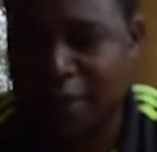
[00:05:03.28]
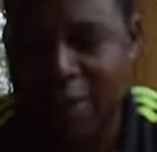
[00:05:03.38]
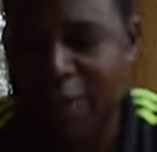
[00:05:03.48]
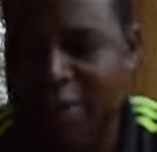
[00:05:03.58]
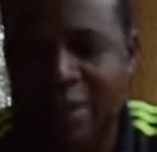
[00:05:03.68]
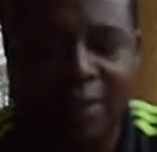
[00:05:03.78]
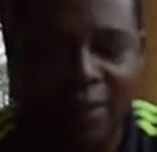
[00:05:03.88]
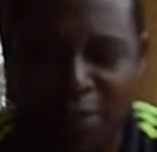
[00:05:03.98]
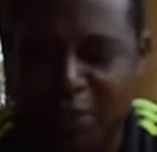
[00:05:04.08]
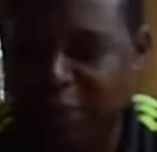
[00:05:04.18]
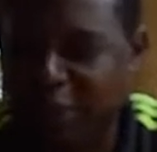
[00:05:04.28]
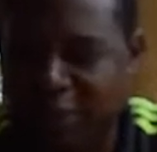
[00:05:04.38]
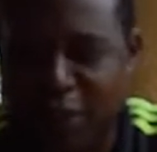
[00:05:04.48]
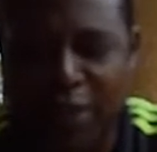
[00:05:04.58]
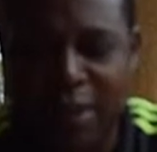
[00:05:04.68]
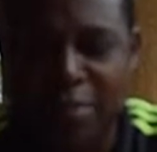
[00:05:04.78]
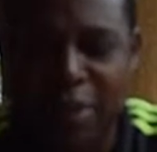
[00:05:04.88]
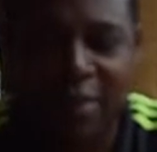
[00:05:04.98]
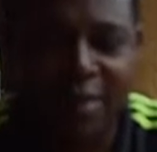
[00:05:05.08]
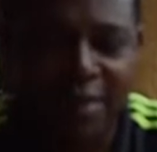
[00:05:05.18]
when we started, maybe Seoul
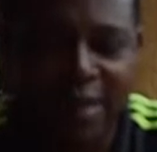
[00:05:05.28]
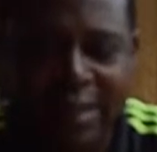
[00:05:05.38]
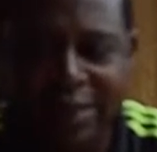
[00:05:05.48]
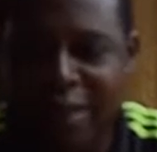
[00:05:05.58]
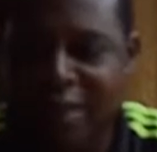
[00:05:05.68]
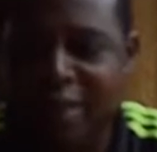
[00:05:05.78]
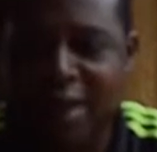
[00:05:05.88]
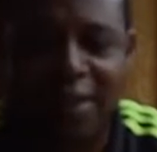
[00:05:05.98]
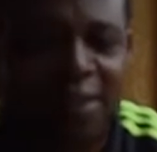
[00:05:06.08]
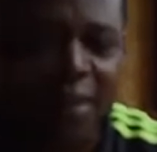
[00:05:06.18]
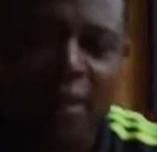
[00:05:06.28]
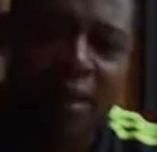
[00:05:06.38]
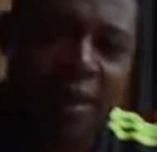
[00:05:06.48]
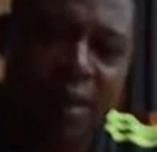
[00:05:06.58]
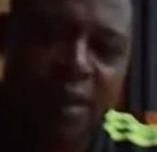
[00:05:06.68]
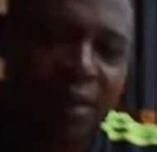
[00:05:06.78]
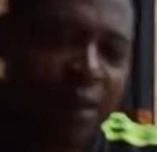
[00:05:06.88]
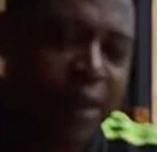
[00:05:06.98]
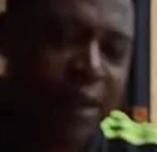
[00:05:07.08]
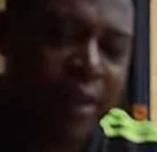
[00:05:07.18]
Olympics in 1988.
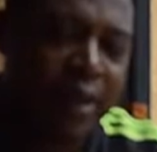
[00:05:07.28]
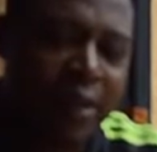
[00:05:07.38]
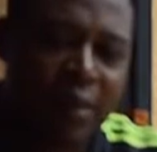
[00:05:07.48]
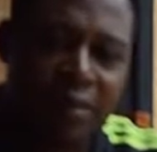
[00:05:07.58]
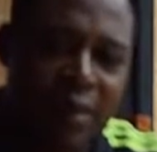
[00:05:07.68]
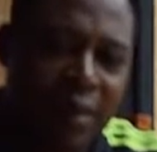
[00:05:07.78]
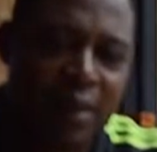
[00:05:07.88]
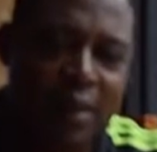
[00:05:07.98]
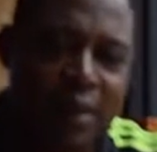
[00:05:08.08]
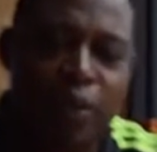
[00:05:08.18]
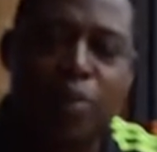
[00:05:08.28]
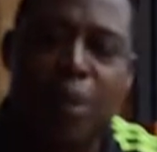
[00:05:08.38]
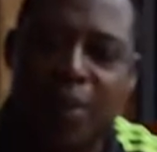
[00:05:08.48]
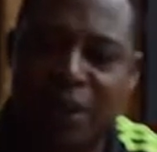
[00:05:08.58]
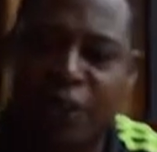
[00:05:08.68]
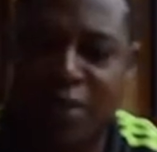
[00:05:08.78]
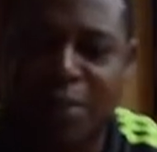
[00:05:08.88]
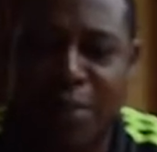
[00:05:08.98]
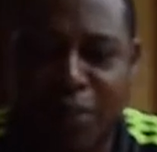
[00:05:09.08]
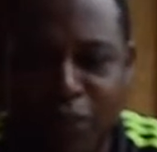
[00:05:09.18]
The good moment for
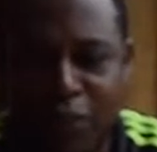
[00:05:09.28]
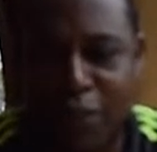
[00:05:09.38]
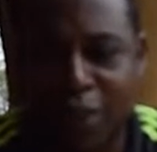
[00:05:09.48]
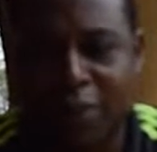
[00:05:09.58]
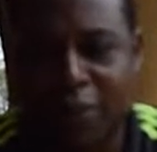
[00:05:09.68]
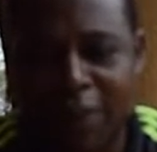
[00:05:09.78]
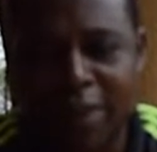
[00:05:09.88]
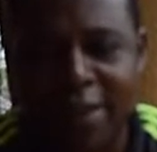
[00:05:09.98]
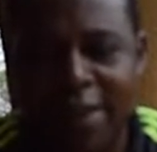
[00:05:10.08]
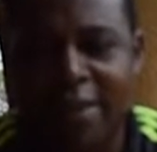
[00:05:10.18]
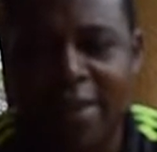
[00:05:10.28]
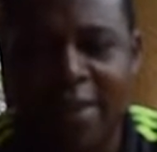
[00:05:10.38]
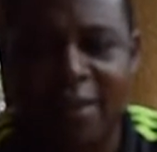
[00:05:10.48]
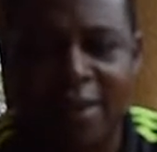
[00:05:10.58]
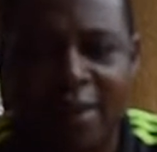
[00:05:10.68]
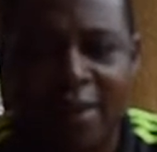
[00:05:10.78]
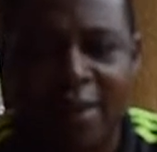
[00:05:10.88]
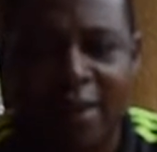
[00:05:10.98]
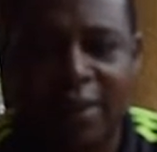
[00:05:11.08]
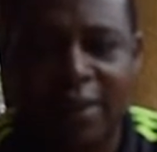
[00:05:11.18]
Zambian football. We went 11 years
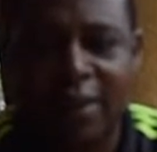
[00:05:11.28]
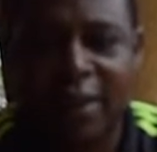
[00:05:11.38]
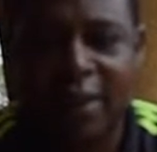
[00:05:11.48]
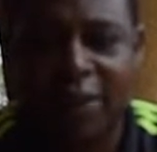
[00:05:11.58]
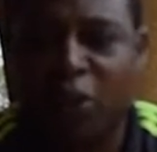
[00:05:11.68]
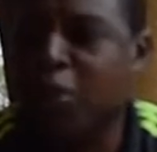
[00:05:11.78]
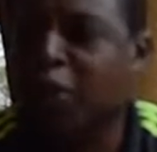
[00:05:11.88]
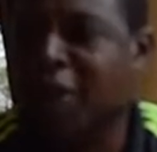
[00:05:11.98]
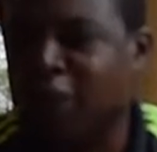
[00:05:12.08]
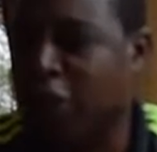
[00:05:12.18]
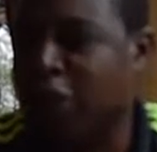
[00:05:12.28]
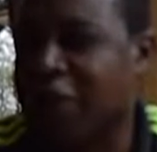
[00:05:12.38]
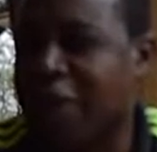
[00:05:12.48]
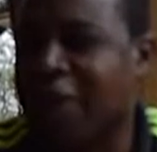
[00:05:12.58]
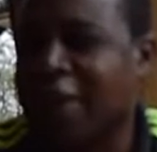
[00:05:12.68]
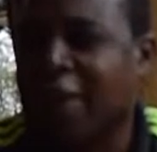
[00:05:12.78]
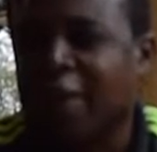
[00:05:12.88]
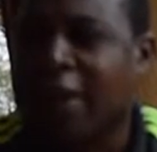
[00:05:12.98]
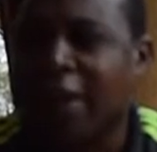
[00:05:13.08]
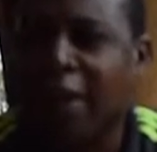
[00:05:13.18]
at home without losing.
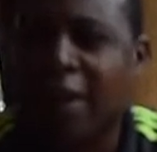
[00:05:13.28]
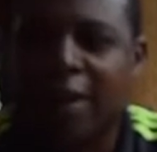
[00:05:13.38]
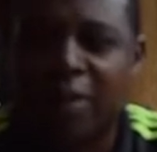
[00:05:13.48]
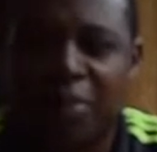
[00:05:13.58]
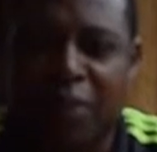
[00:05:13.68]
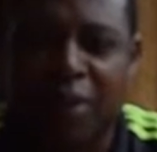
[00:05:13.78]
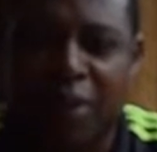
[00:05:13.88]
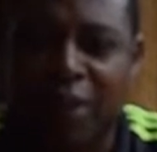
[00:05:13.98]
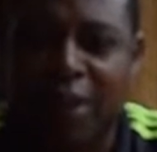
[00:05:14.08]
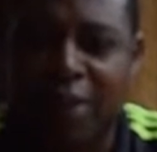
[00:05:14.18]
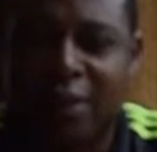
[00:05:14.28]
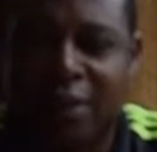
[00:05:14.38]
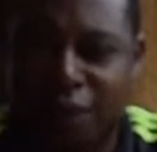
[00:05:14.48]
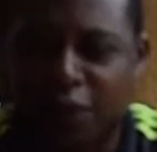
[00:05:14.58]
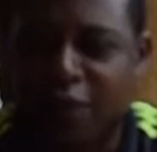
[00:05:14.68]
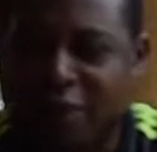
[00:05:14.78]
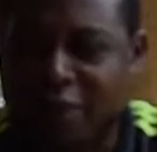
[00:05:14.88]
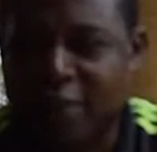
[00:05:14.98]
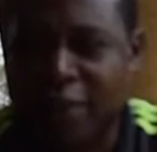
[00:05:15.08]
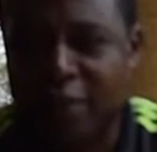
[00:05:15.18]
We had, of
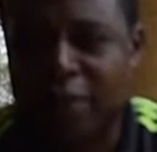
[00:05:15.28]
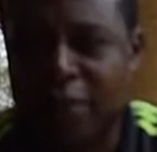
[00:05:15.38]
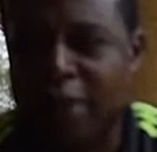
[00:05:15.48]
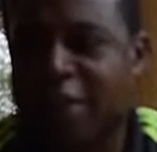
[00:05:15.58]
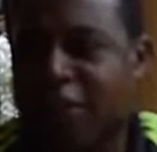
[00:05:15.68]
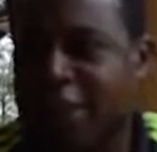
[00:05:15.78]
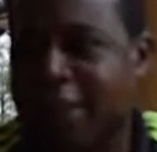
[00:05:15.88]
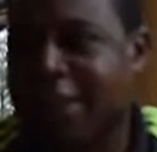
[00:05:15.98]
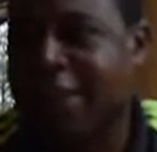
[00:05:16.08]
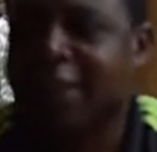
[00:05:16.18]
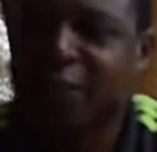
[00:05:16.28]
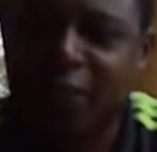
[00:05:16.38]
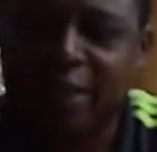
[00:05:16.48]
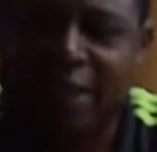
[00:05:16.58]
course, our biggest tragedy with